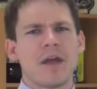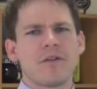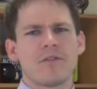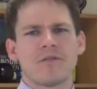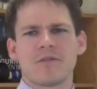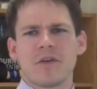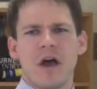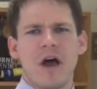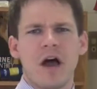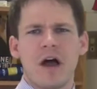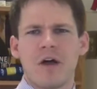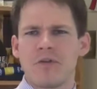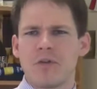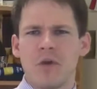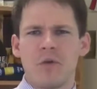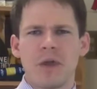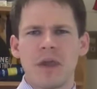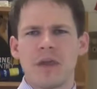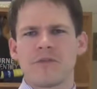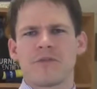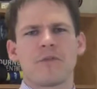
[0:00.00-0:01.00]
And,
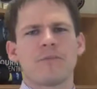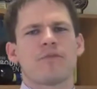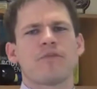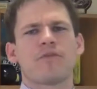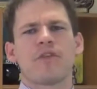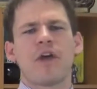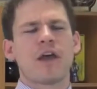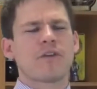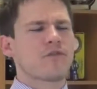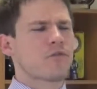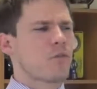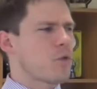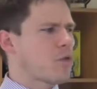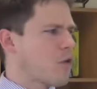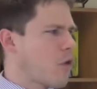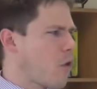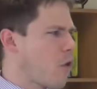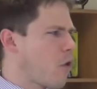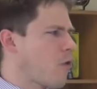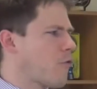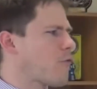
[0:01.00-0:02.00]
he's obsessed with
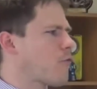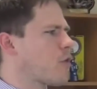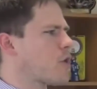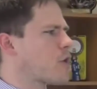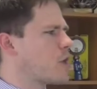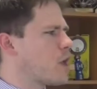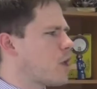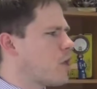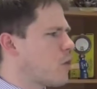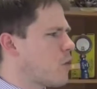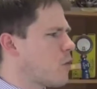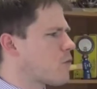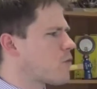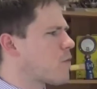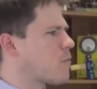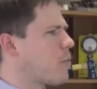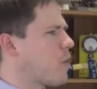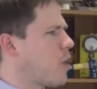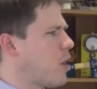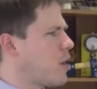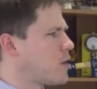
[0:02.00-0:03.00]
her for years
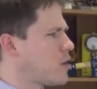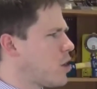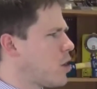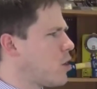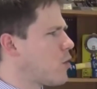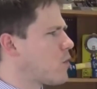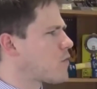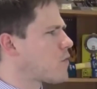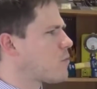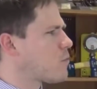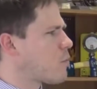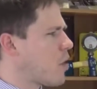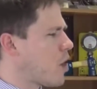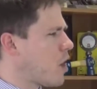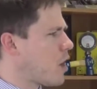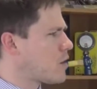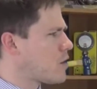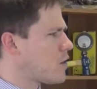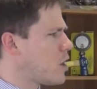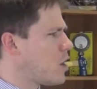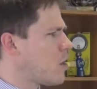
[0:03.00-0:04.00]
upon years
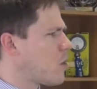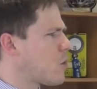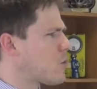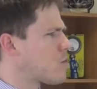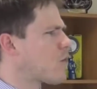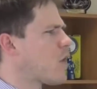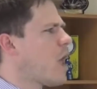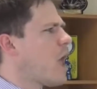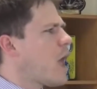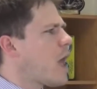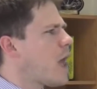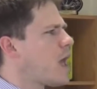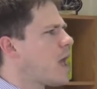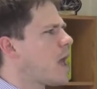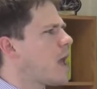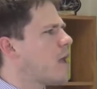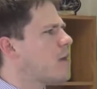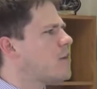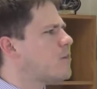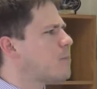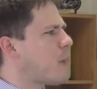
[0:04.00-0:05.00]
upon years.
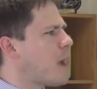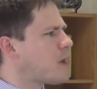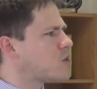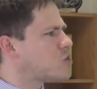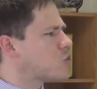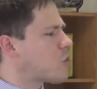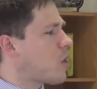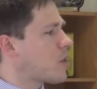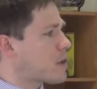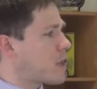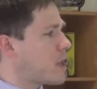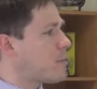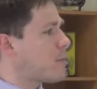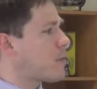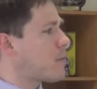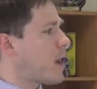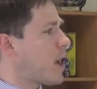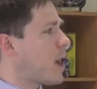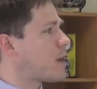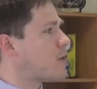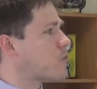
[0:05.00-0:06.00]
And Petrarch, keep in
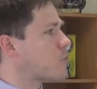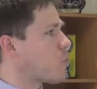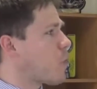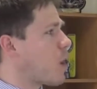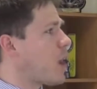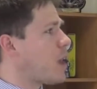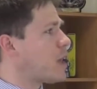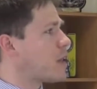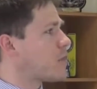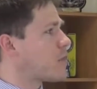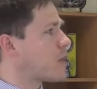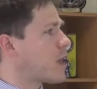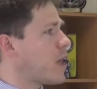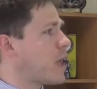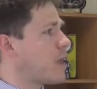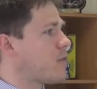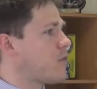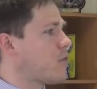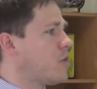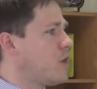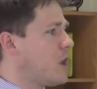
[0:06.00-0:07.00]
mind, is writing the
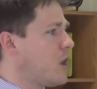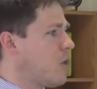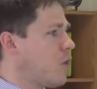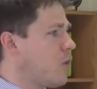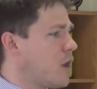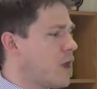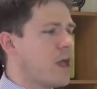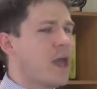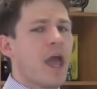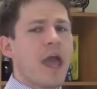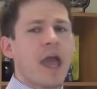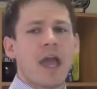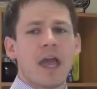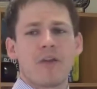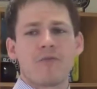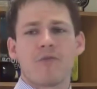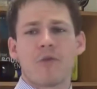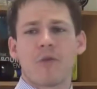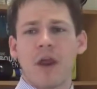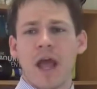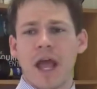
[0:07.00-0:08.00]
Canzoniere
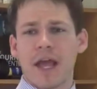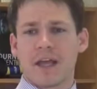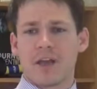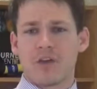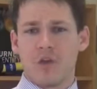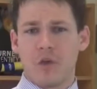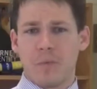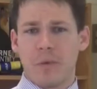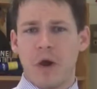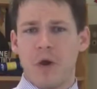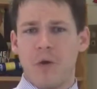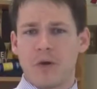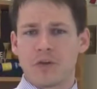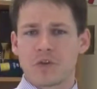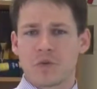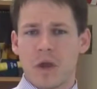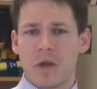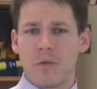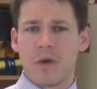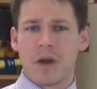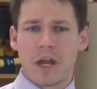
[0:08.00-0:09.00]
in vernacular
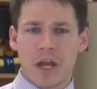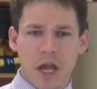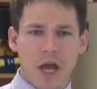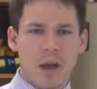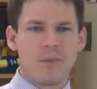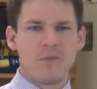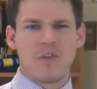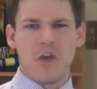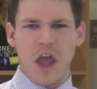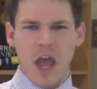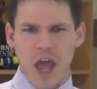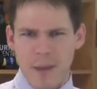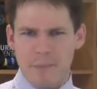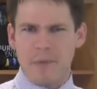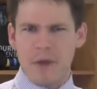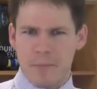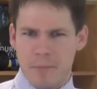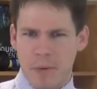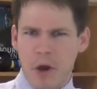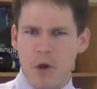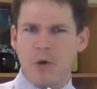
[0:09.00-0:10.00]
poetry. When it comes to
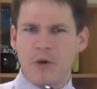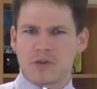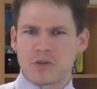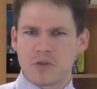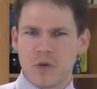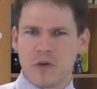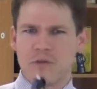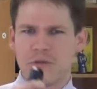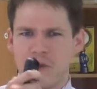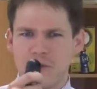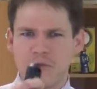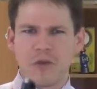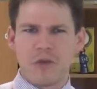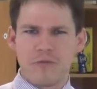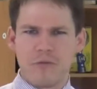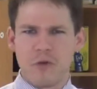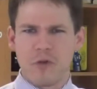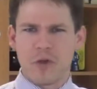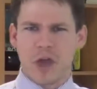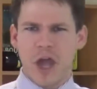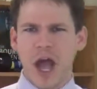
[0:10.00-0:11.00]
epic poetry, something
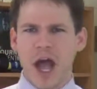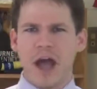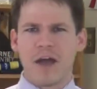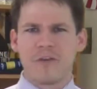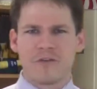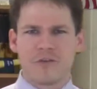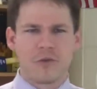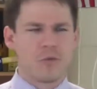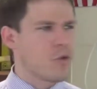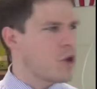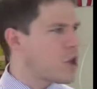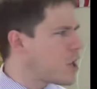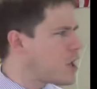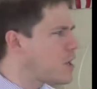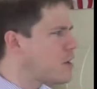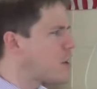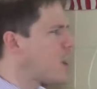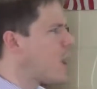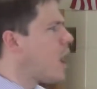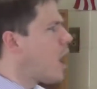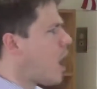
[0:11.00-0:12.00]
for the guys to read,